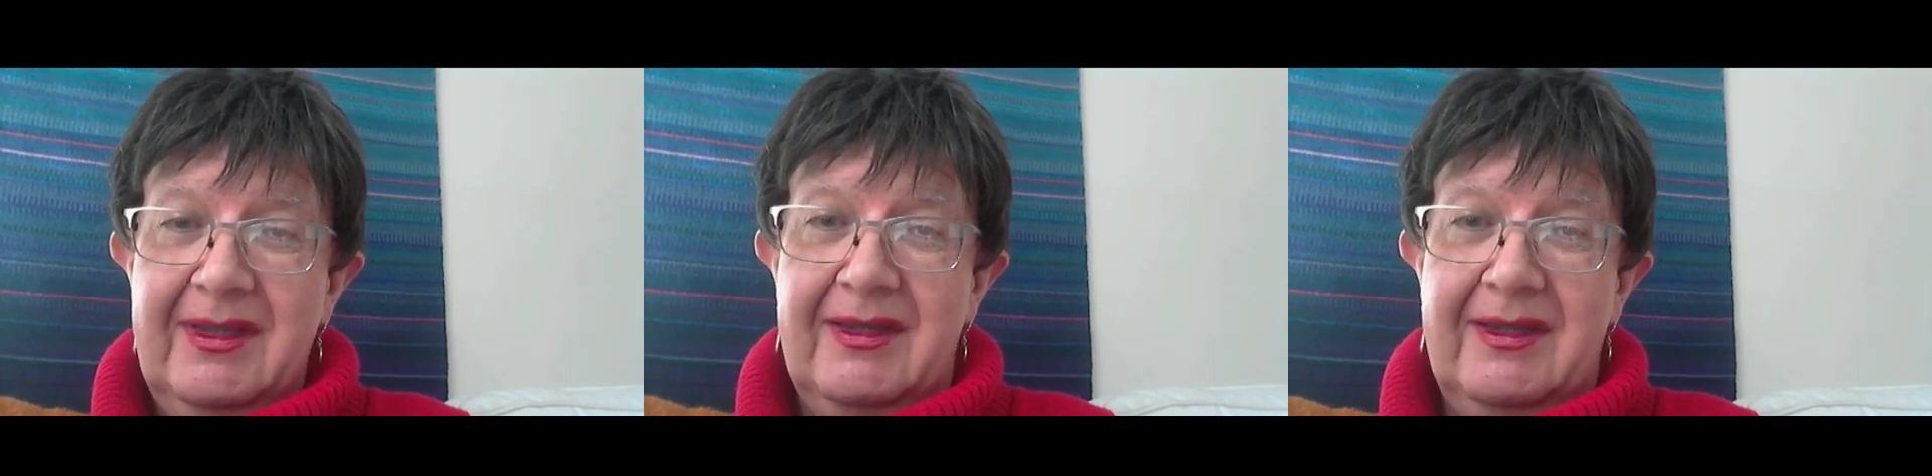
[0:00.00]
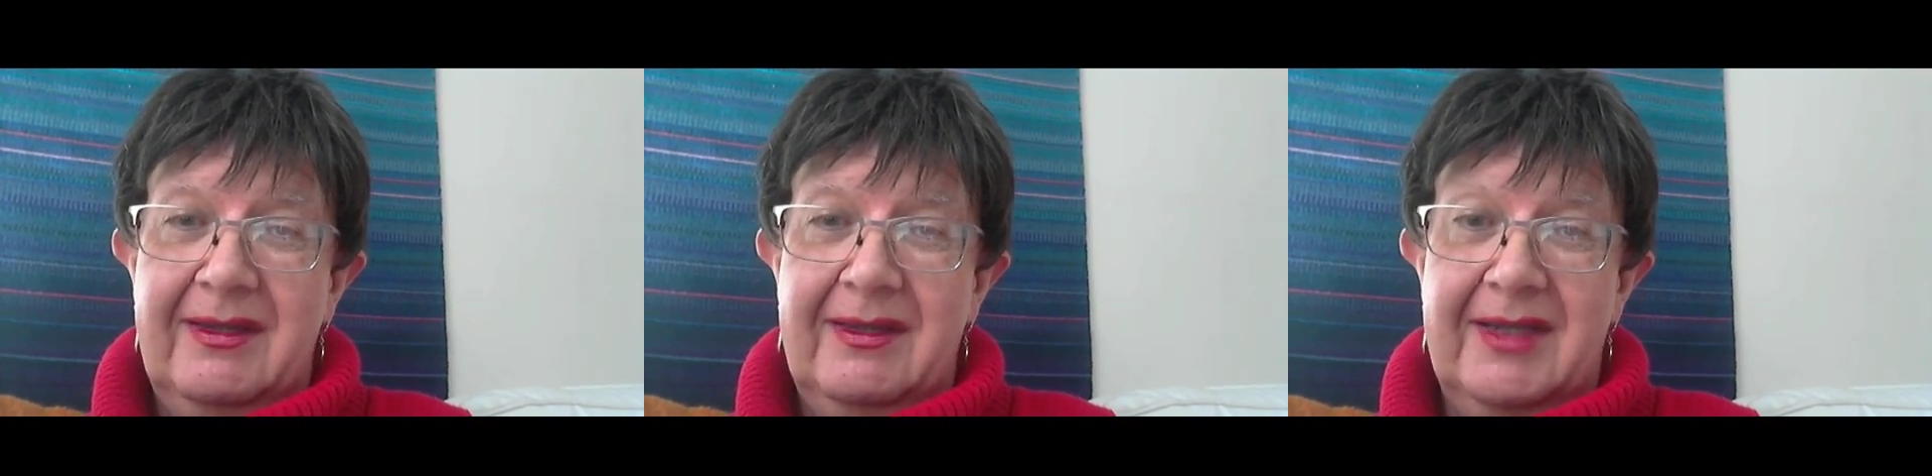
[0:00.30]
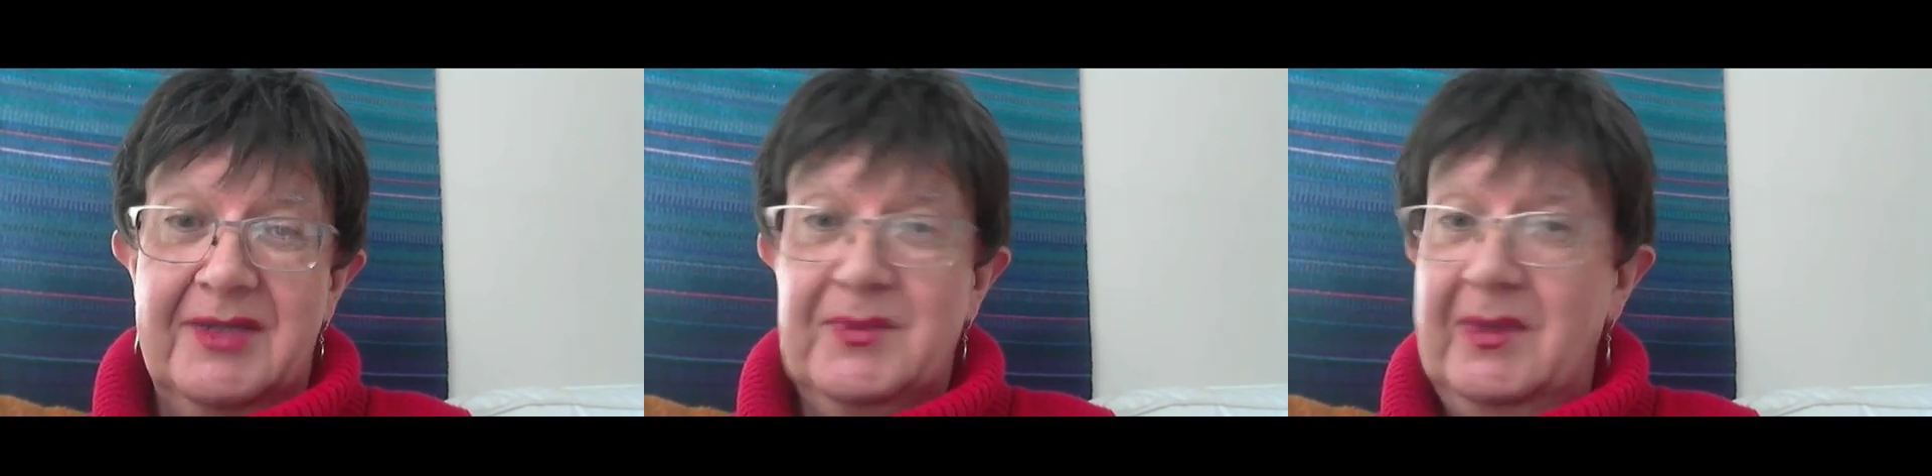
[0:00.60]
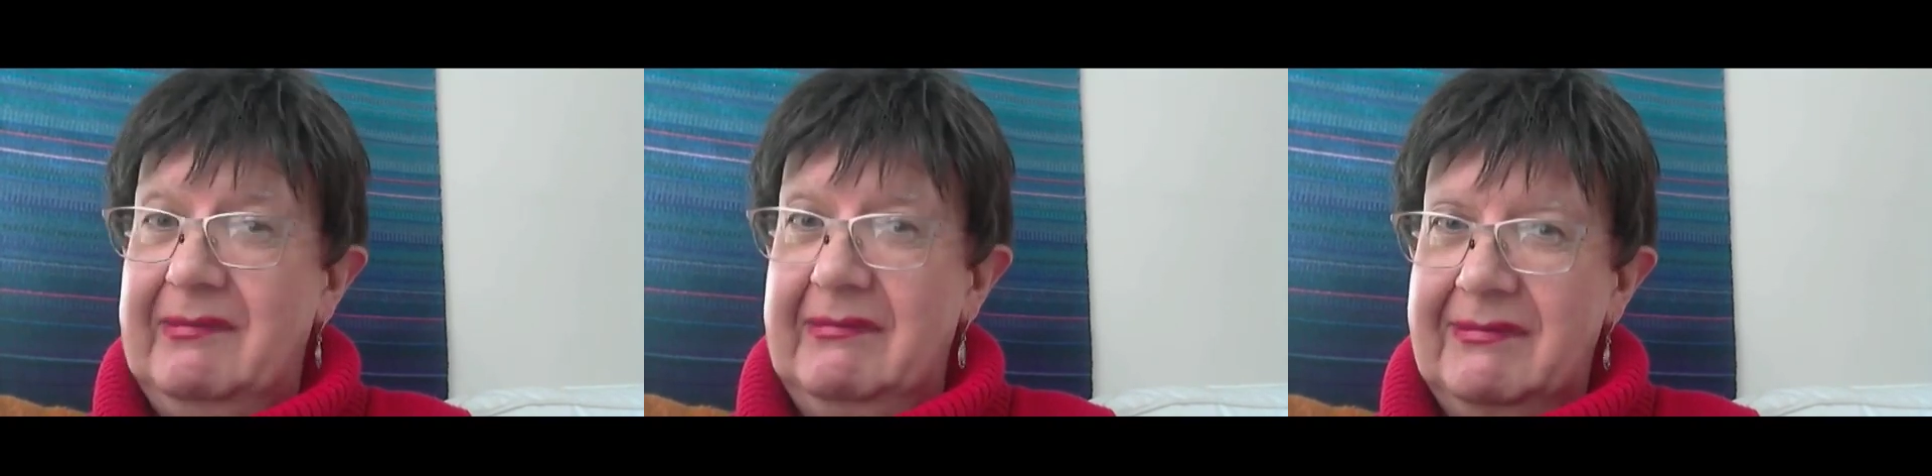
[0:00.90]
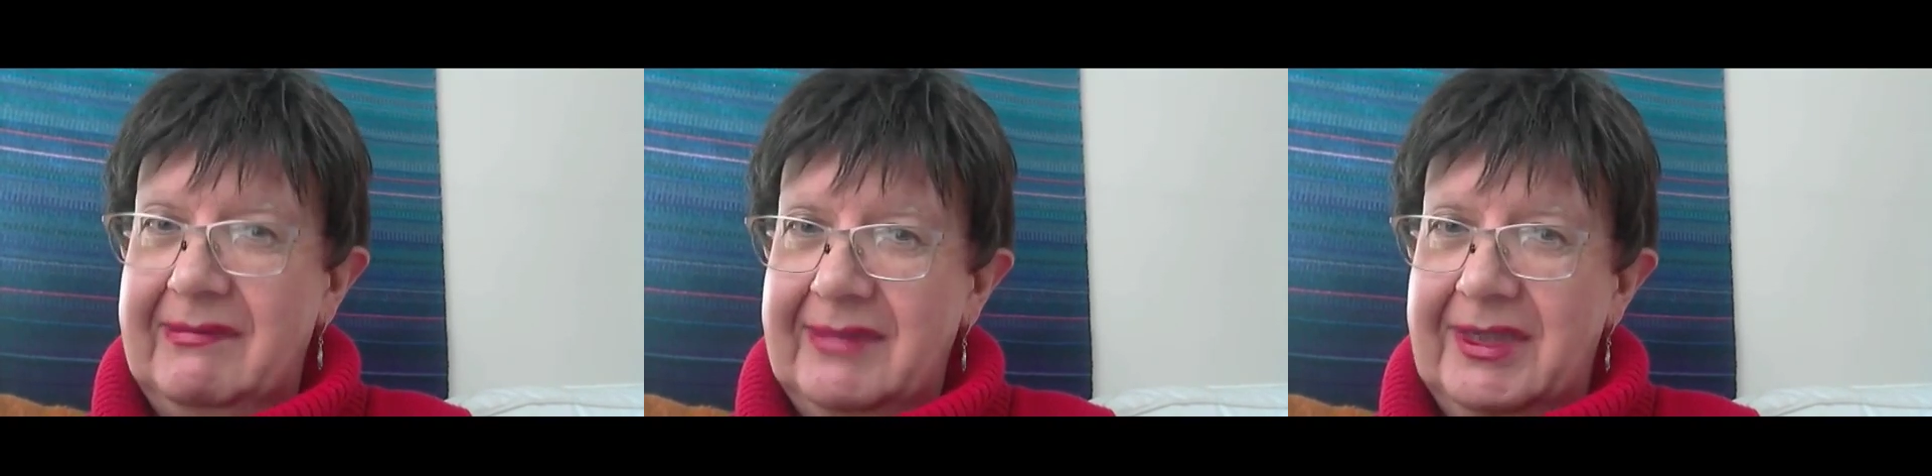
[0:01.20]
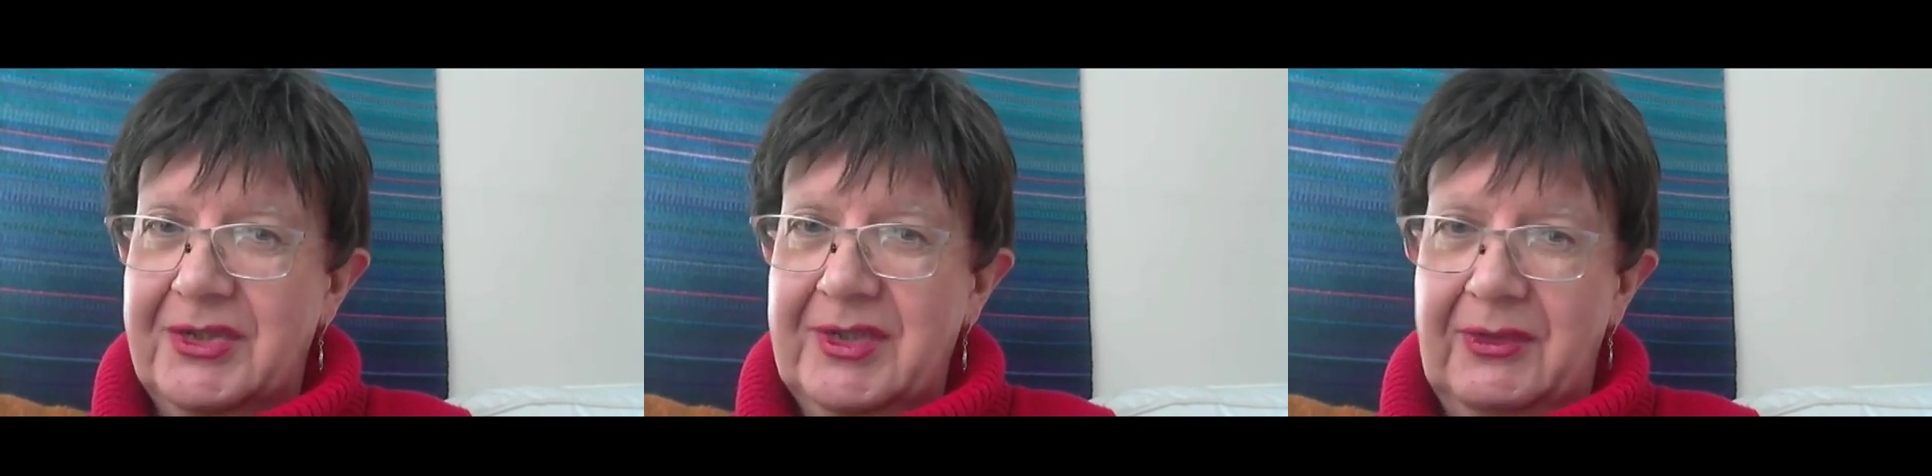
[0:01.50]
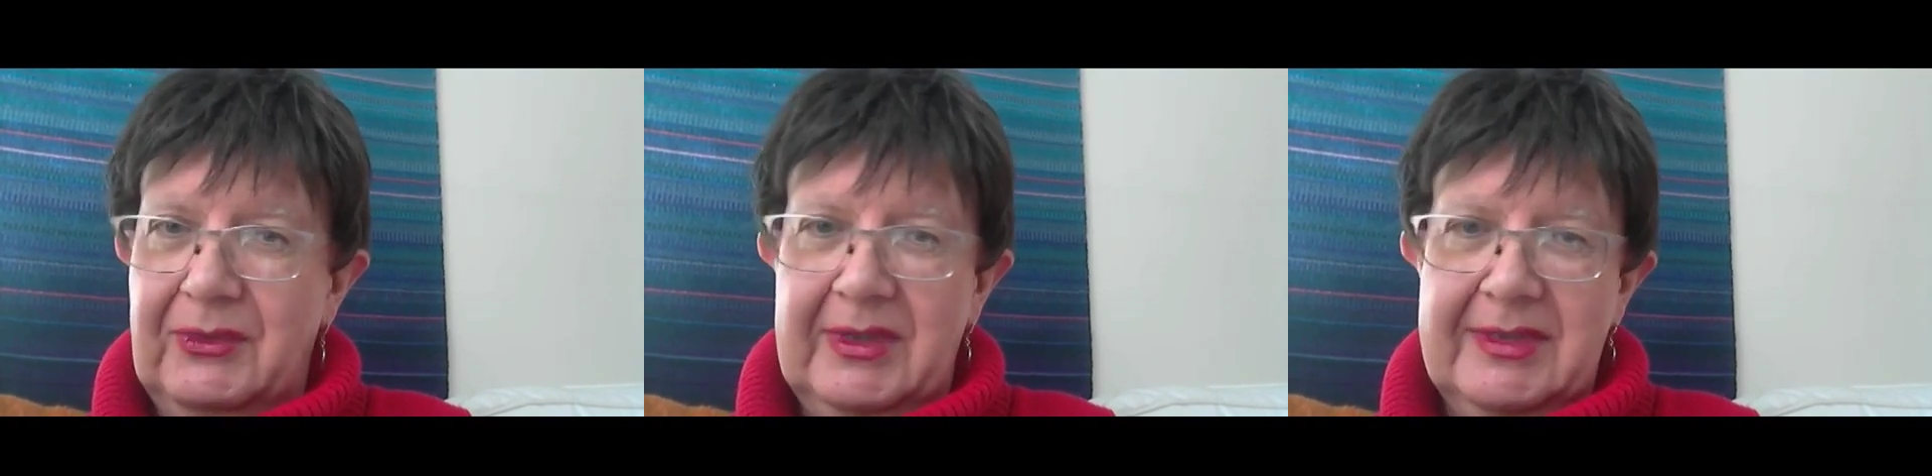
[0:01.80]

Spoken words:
as we occasionally call